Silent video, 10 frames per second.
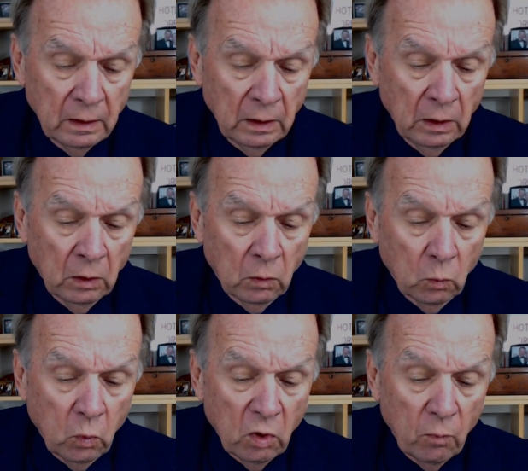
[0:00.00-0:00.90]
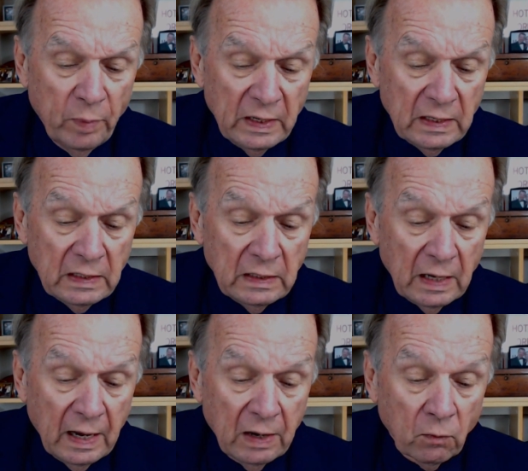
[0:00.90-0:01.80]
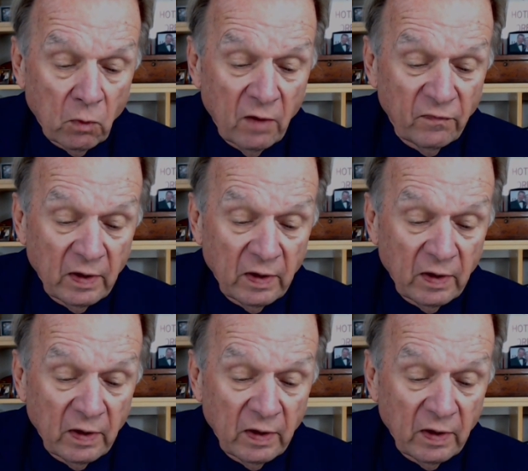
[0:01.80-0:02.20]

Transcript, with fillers: will be roughly